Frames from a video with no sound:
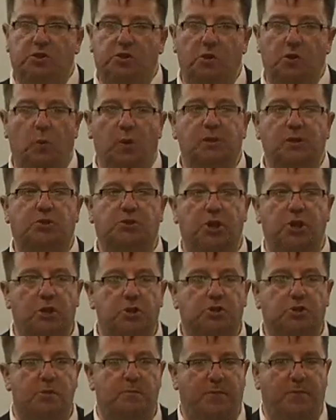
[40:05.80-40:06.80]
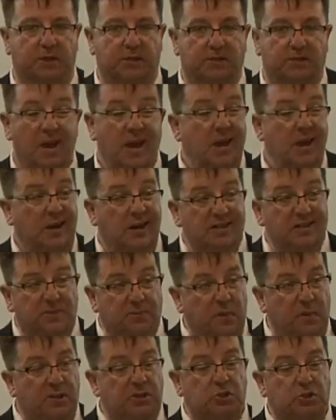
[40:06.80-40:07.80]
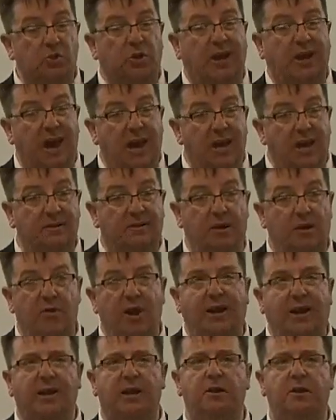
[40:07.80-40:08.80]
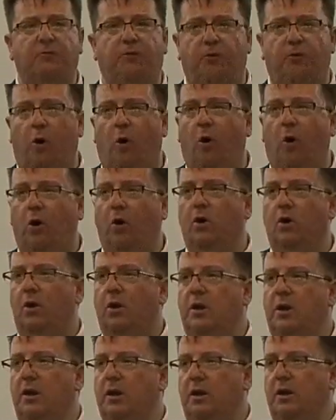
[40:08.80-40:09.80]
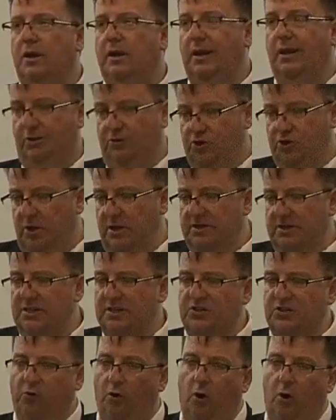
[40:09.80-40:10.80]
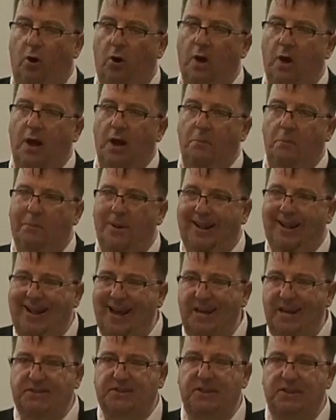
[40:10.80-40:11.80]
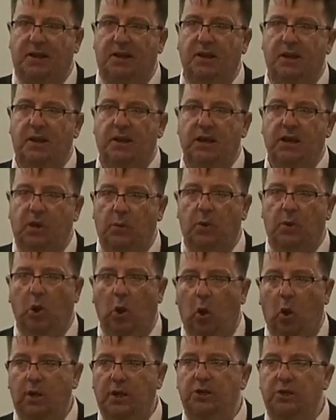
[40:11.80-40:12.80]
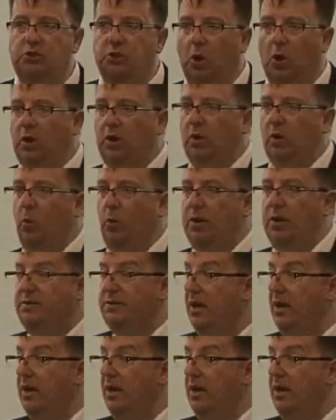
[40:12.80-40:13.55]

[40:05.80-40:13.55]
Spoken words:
will change a bit, he speaks to Cain directly in Genesis 4, but later he will only talk with